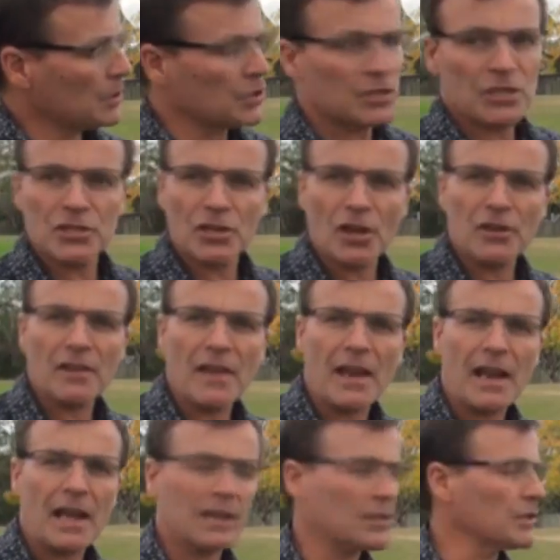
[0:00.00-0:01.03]
but just to show you
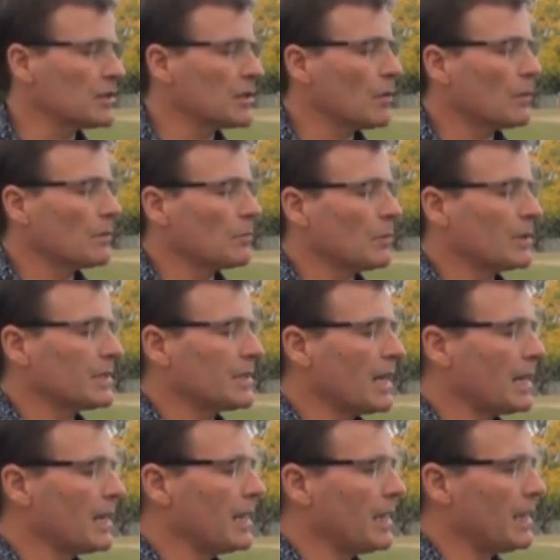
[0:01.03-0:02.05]
that action. So we, we
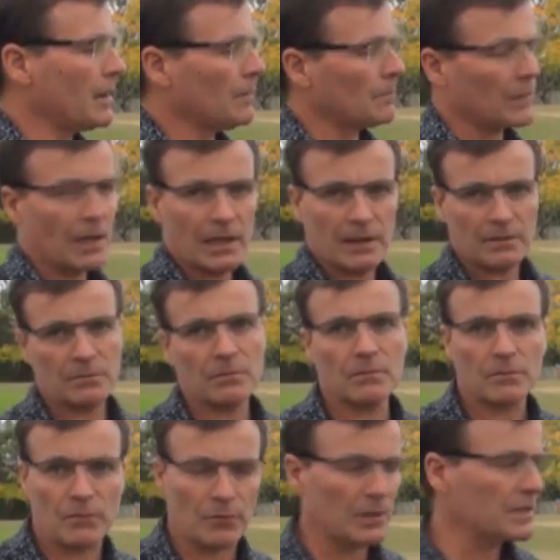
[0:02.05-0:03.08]
started here, and
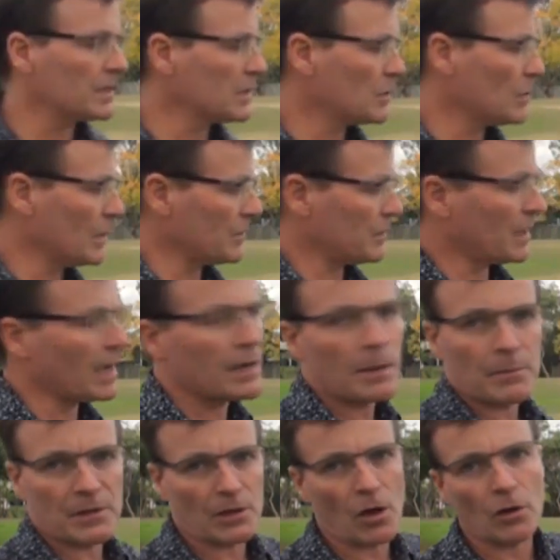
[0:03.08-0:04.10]
for instance, we've
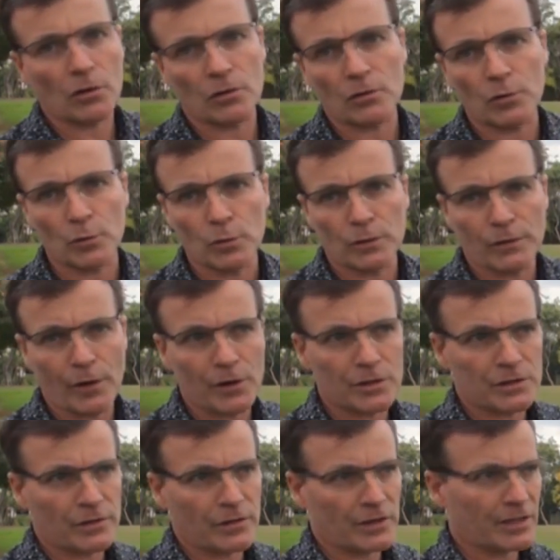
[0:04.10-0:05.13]
started up the Google
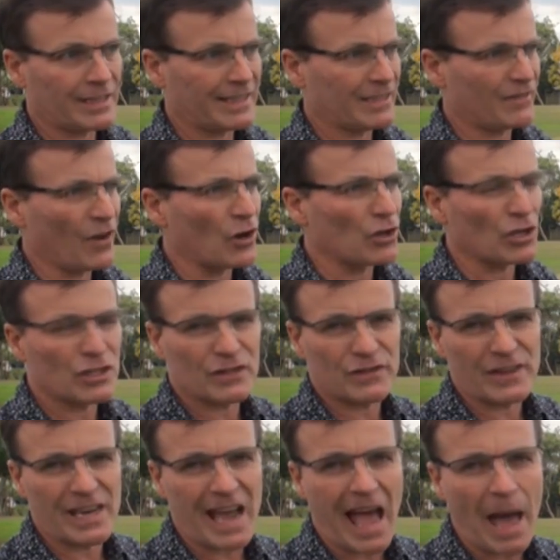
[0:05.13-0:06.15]
Photosphere,
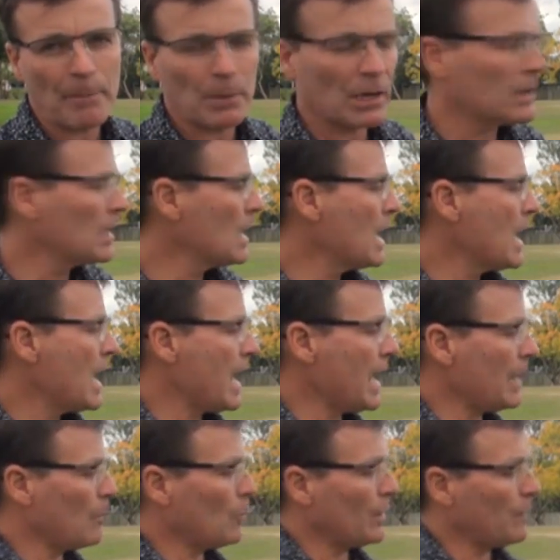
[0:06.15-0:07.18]
Photosphere app,
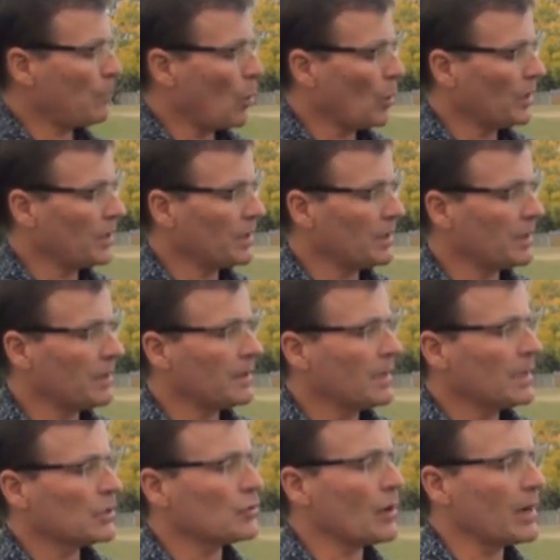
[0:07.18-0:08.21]
and we pointed it
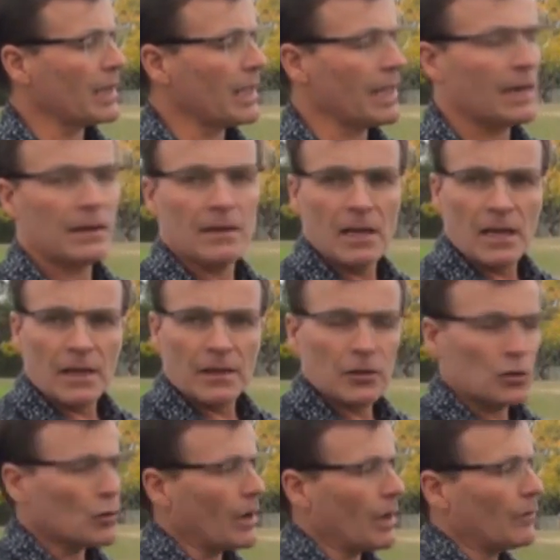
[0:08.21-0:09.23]
straight ahead.
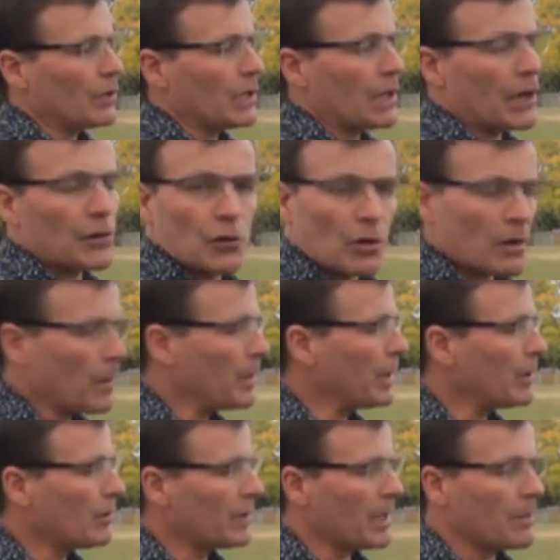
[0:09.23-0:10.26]
It should have a yellow dot
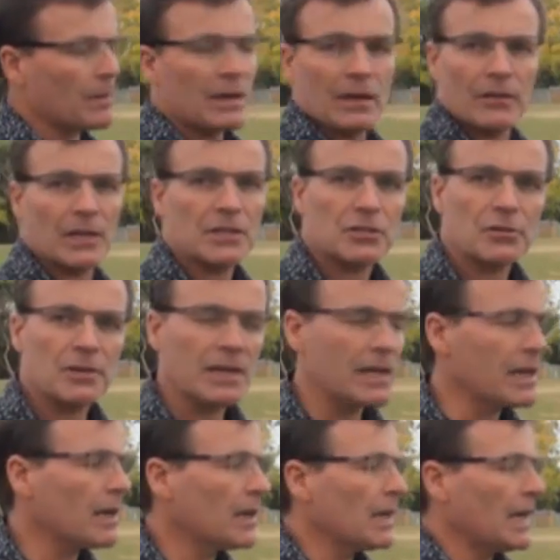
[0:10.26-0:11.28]
appear on our middle of our
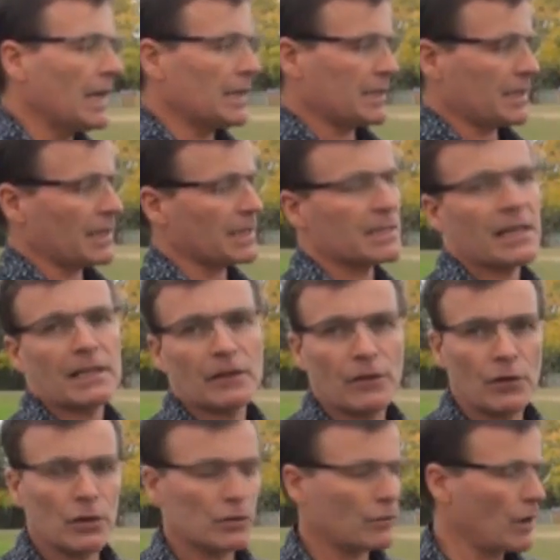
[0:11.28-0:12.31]
screen here, and it's going to take
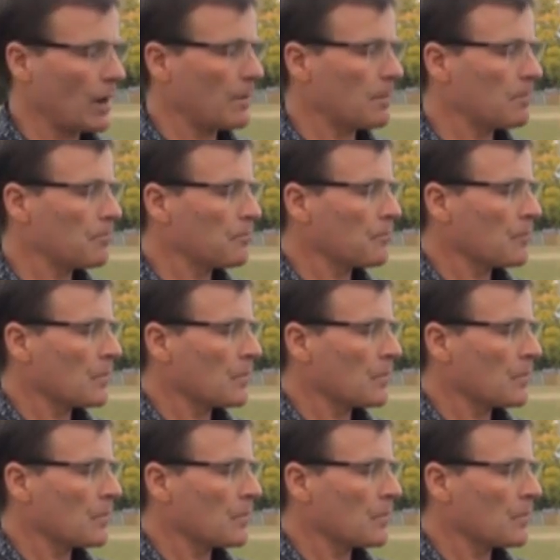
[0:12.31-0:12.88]
the first frame.